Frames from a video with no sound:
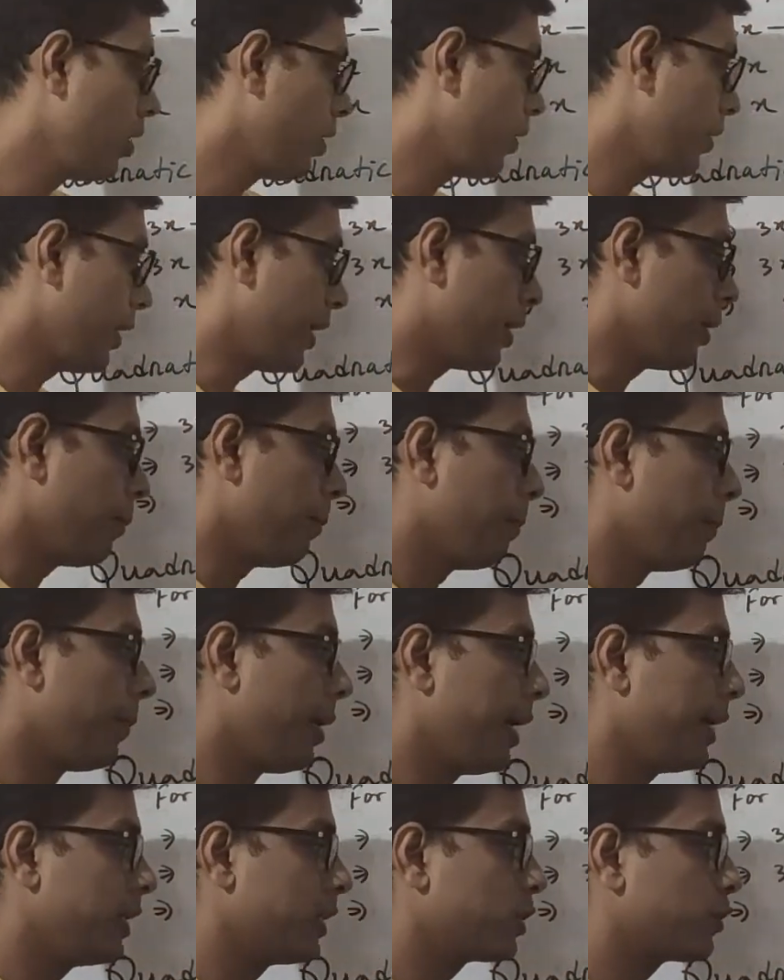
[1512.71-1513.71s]
Alright,
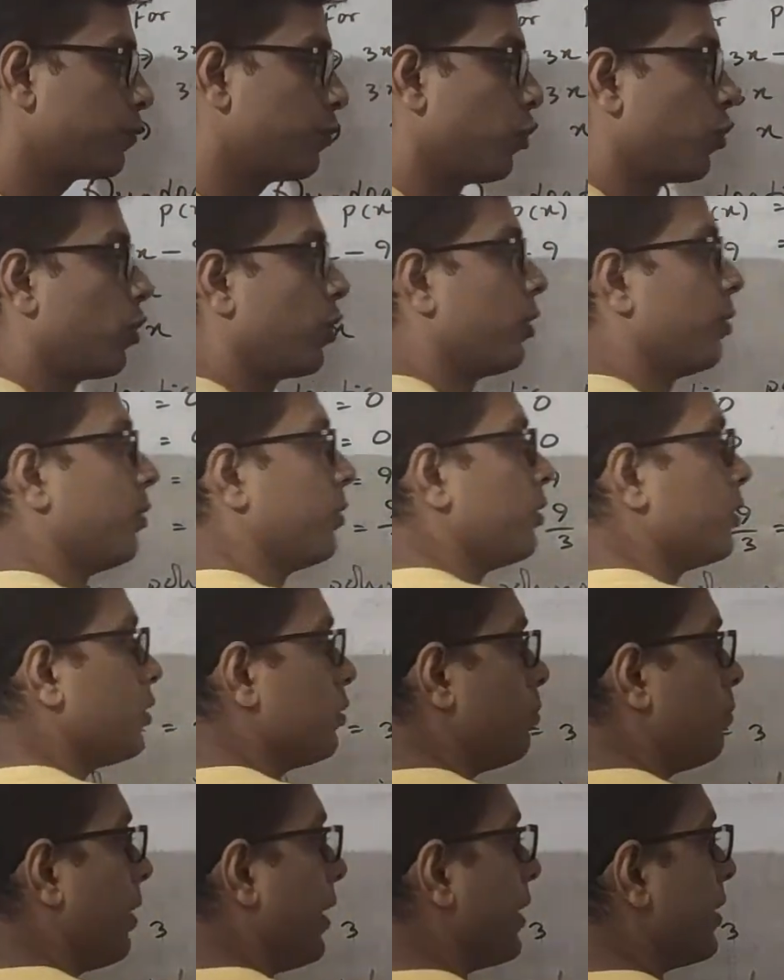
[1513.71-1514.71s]
minus 4. So
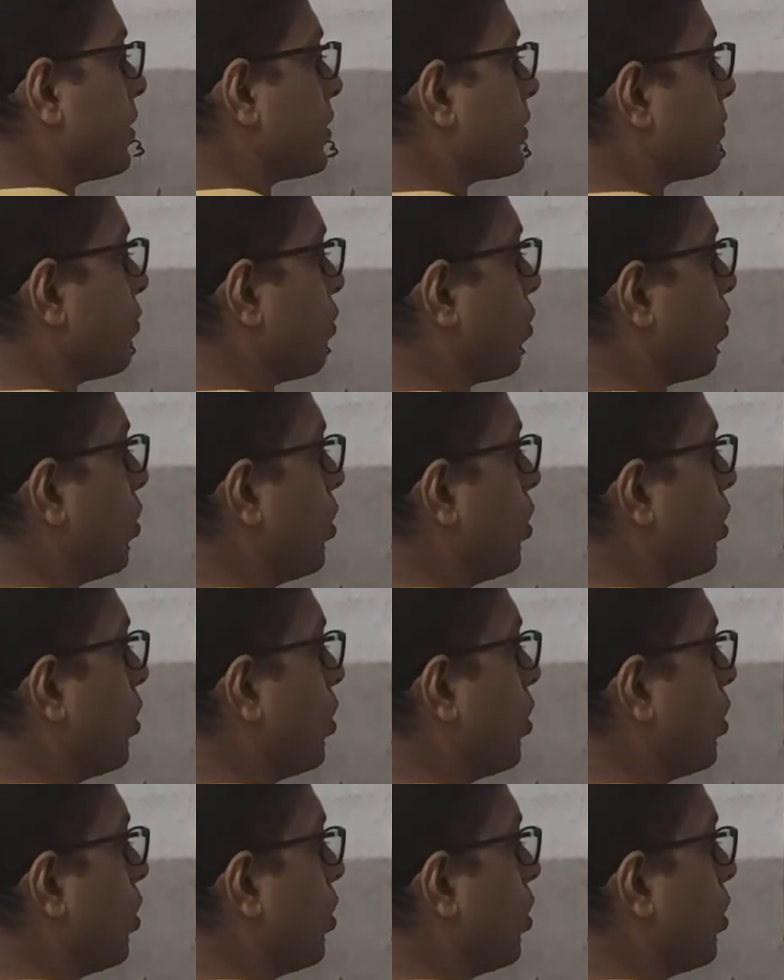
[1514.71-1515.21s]
minus 4.